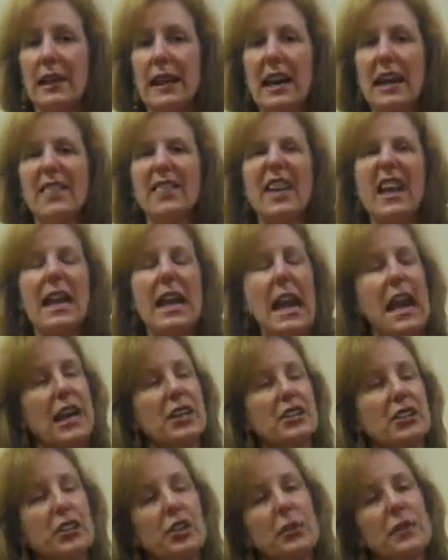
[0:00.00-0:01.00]
and they
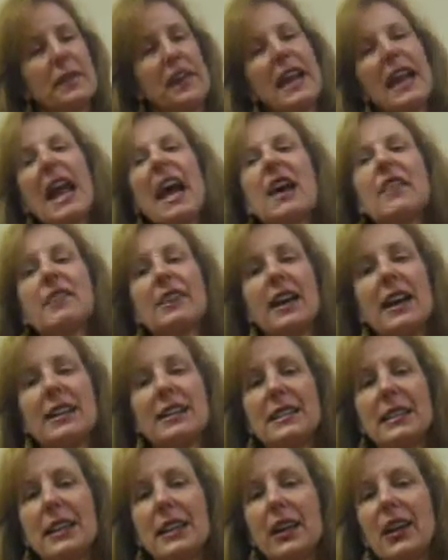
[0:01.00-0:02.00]
ask you and they have an
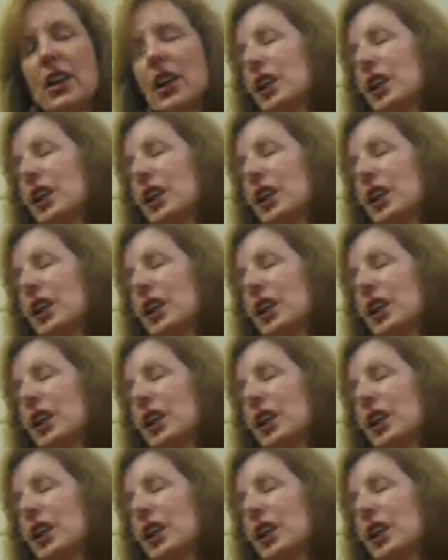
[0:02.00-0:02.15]
idea,